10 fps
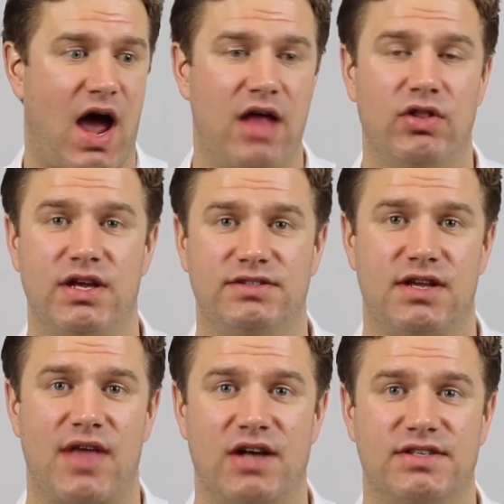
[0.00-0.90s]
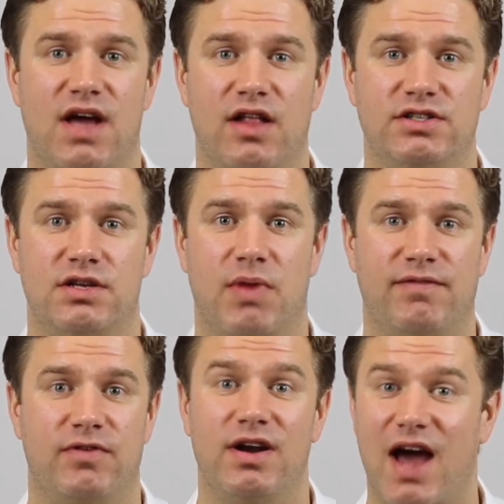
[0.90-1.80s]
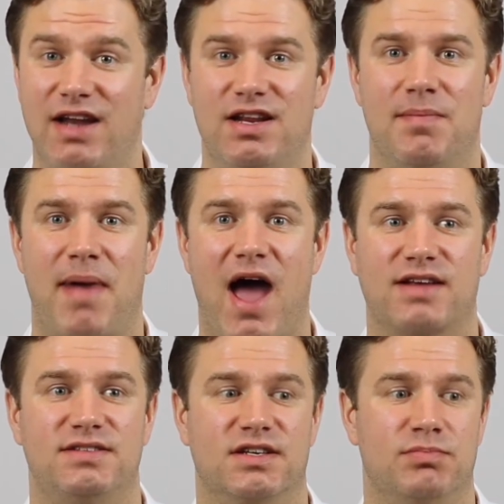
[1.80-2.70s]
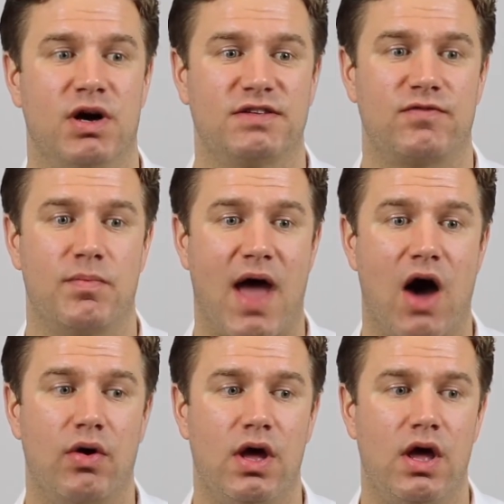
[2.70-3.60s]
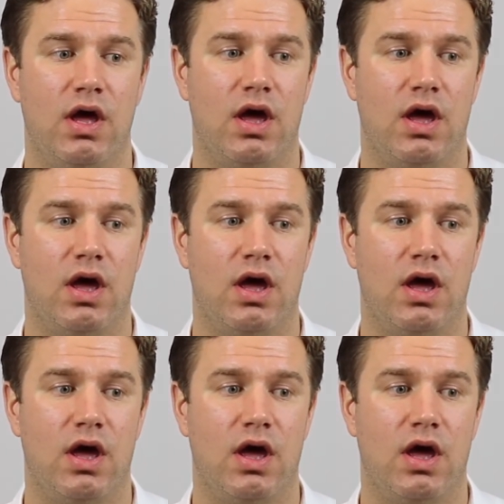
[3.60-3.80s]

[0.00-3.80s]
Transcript: I lend $10,000 to my friend, I need it back 6 months from now,